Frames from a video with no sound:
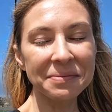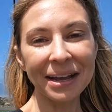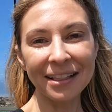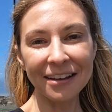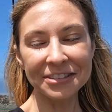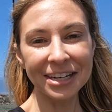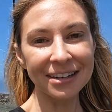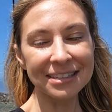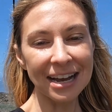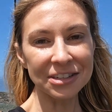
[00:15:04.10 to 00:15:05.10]
my left here
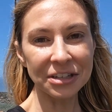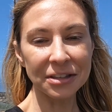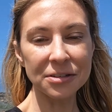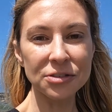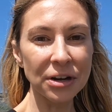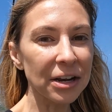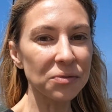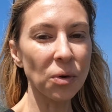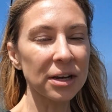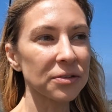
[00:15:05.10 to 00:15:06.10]
is actually the Strait
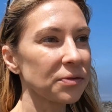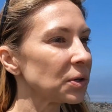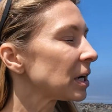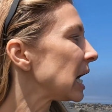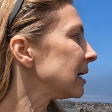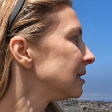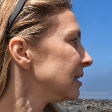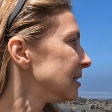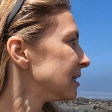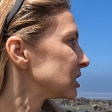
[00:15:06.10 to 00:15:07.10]
of Juan de Fuca.
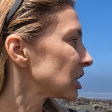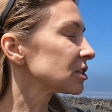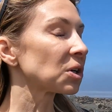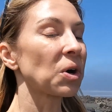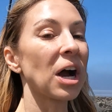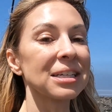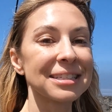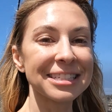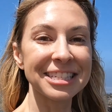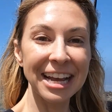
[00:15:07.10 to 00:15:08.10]
Just across
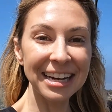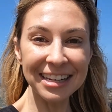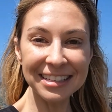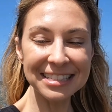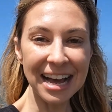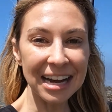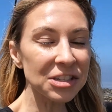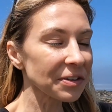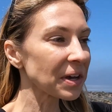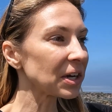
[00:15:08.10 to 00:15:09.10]
the channel is
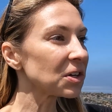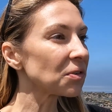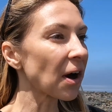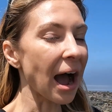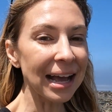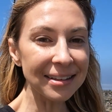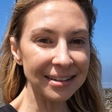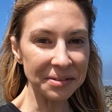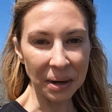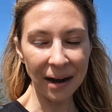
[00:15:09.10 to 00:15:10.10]
actually Vancouver
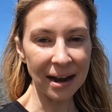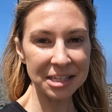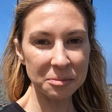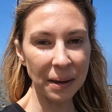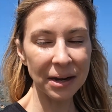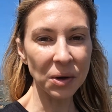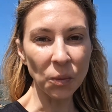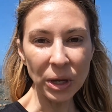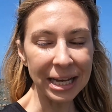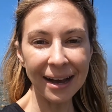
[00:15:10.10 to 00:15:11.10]
Island, where I spent a
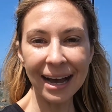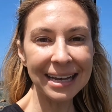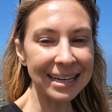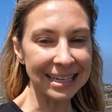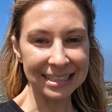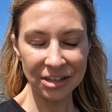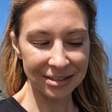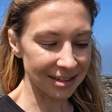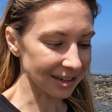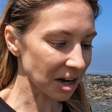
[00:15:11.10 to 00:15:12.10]
week hiking
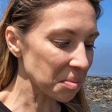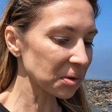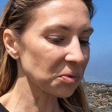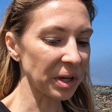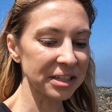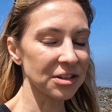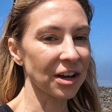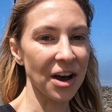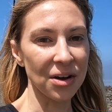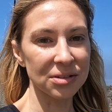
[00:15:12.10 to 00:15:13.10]
just a couple of weeks
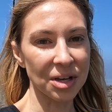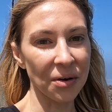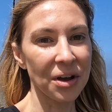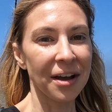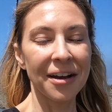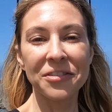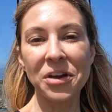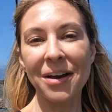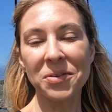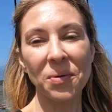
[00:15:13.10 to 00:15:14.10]
ago. So if
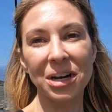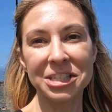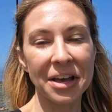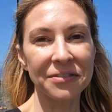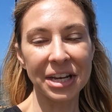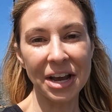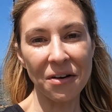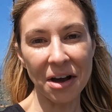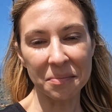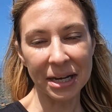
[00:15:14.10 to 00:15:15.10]
you haven't watched that
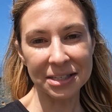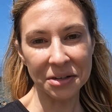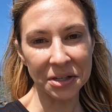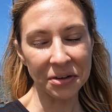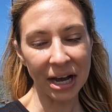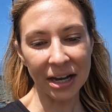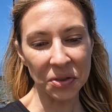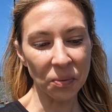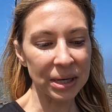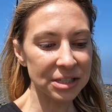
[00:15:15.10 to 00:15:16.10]
video on my solo hike
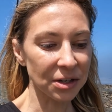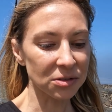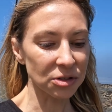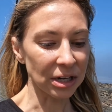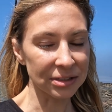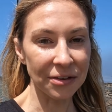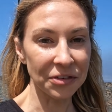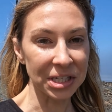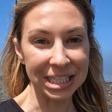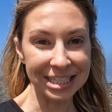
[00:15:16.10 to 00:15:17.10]
on the West Coast Trail,
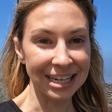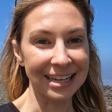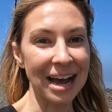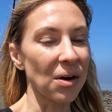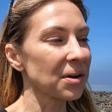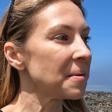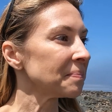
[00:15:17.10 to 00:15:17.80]
definitely check it out.